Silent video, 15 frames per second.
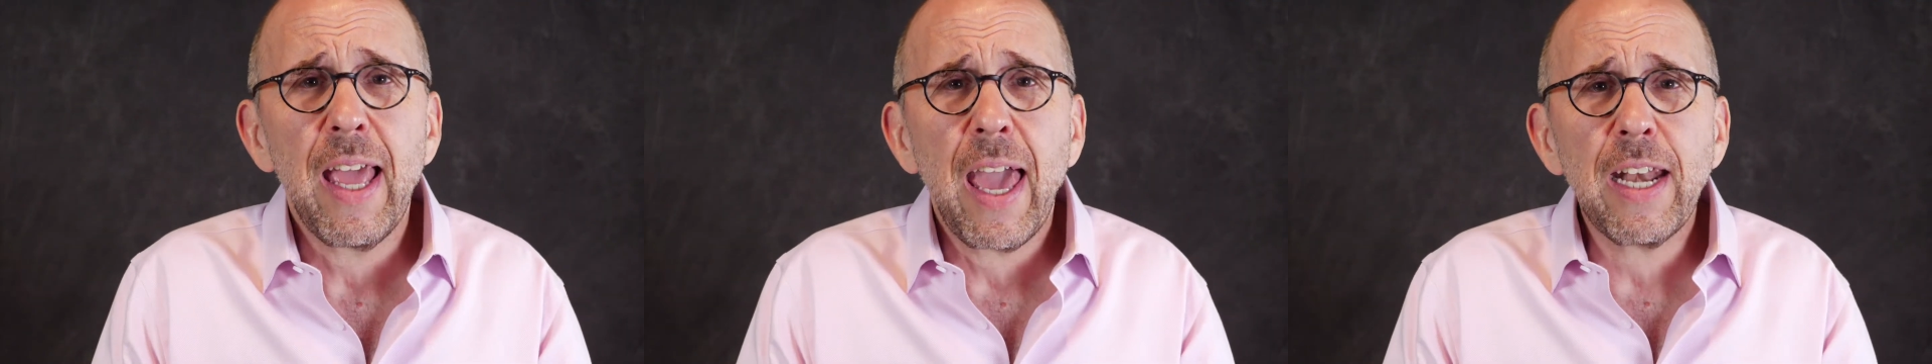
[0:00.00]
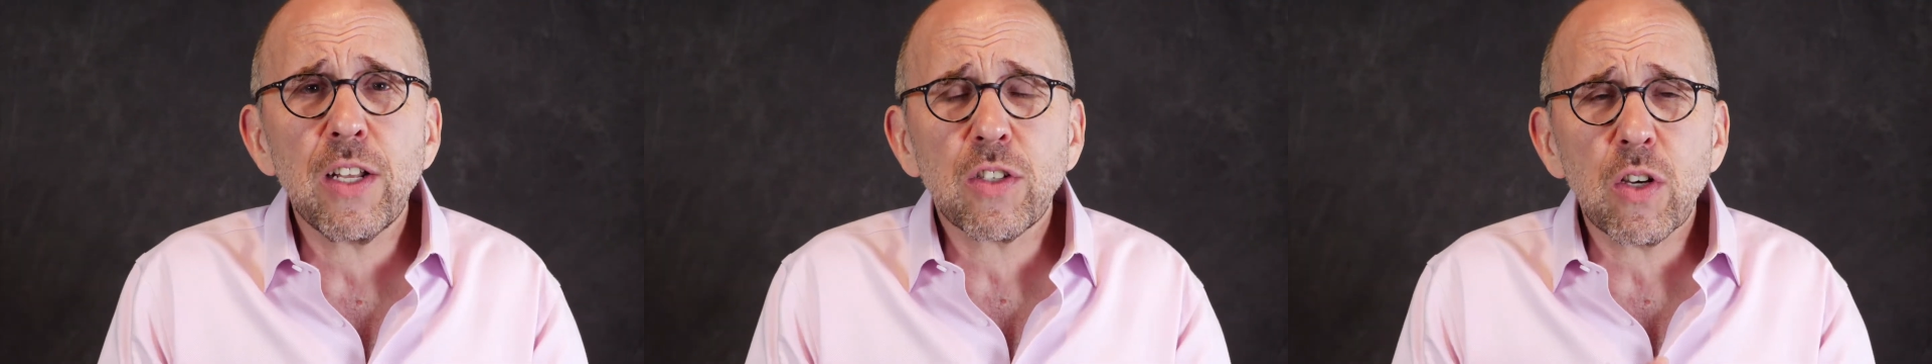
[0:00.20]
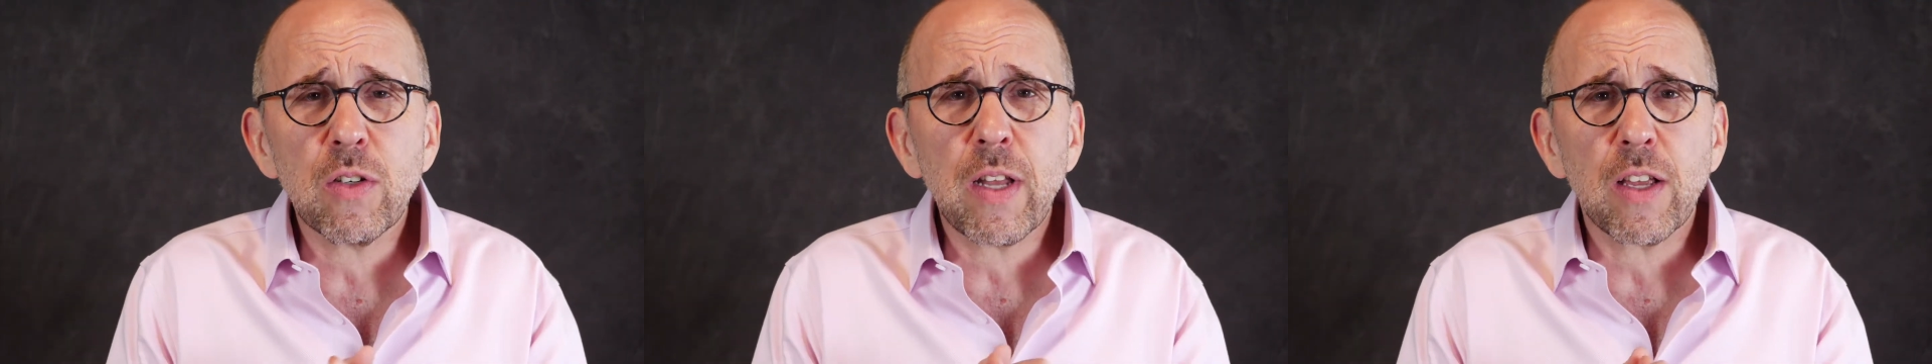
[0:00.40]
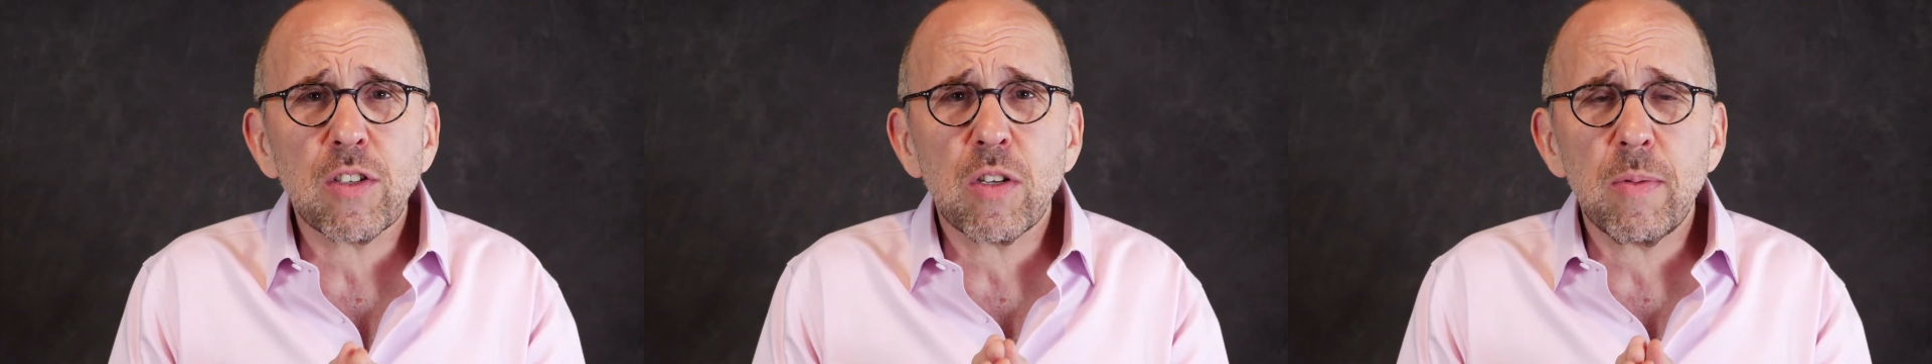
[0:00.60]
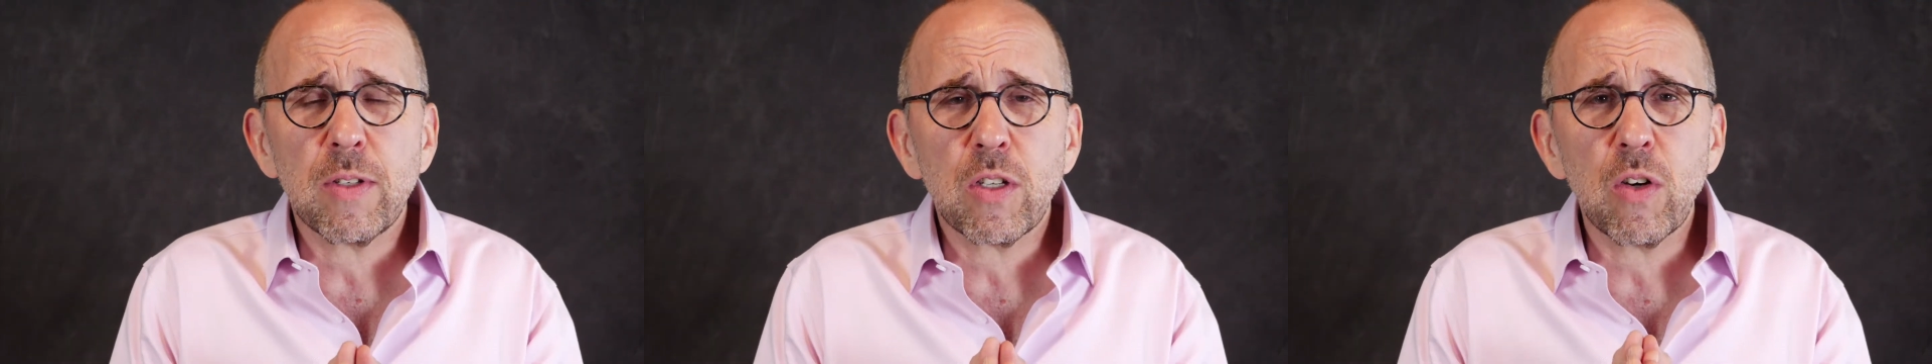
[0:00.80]
And it
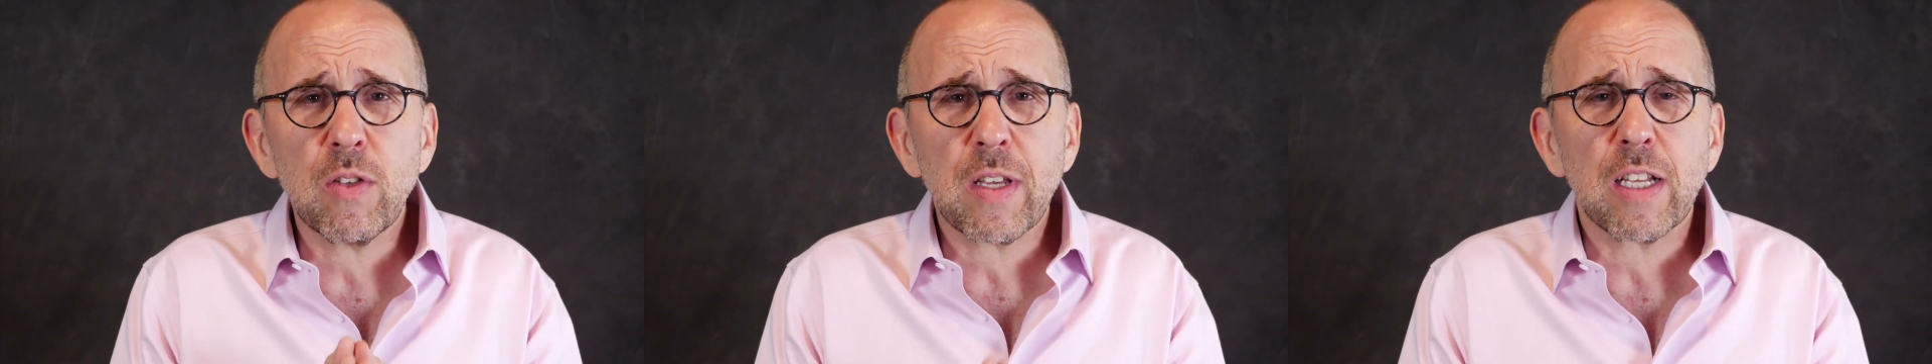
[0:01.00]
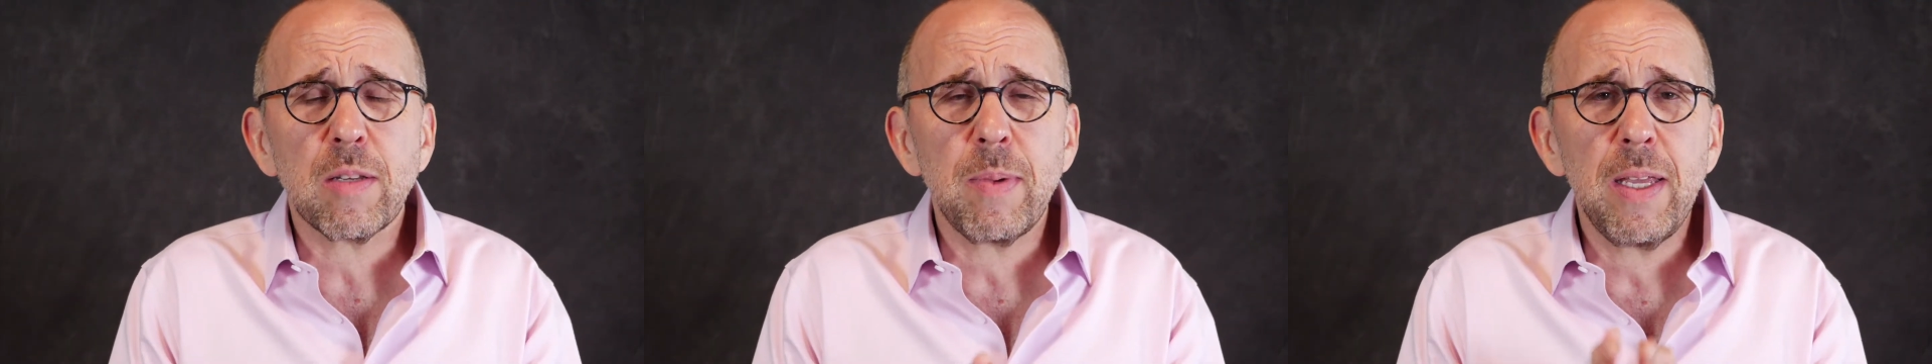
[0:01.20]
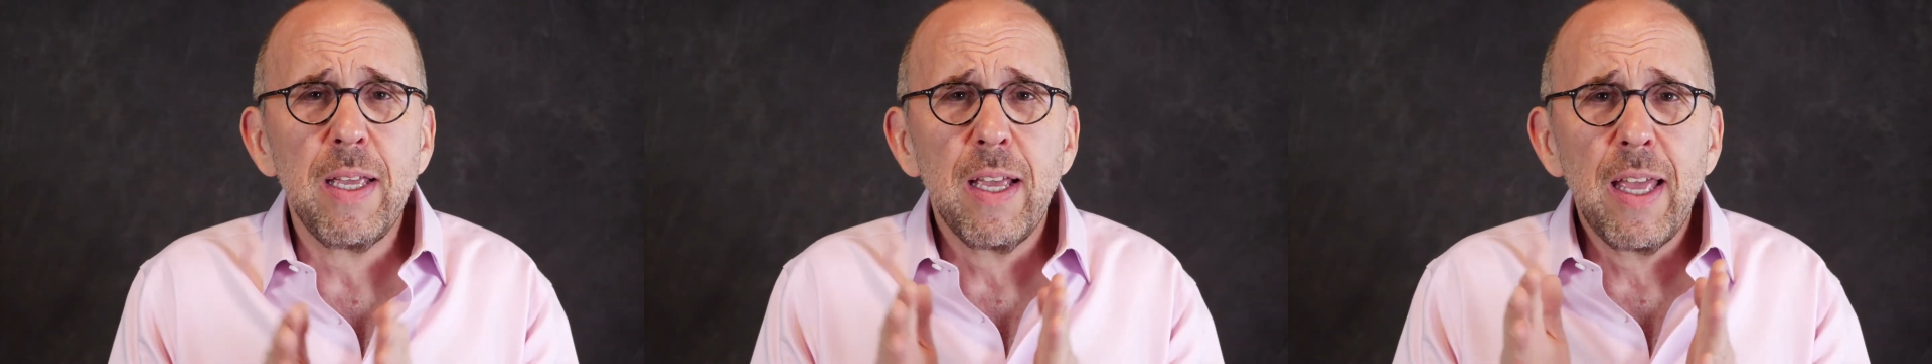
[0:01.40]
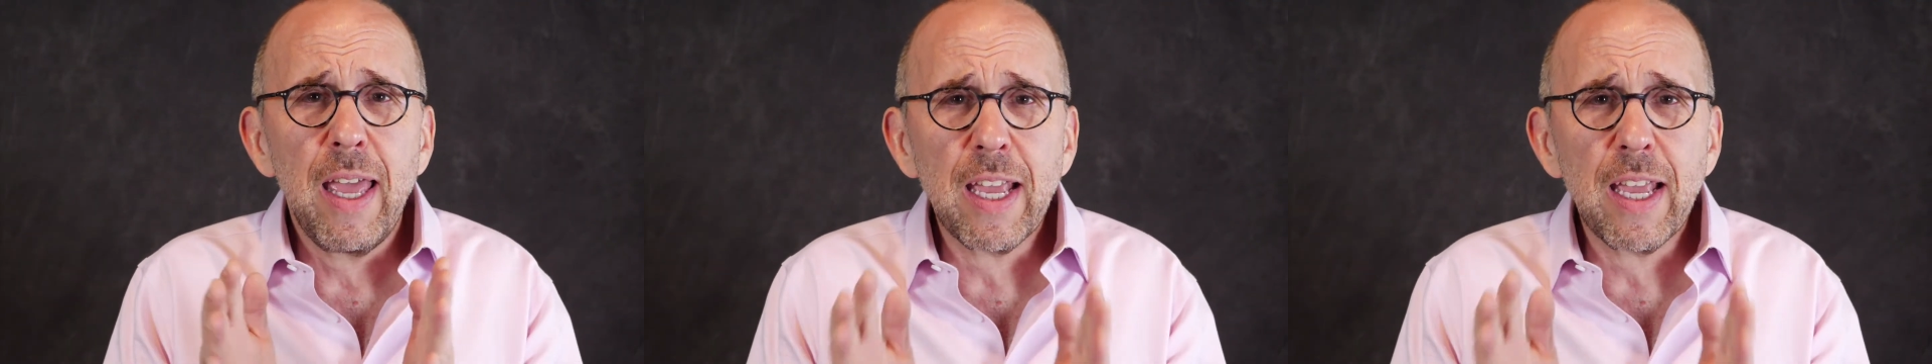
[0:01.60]
turns out to be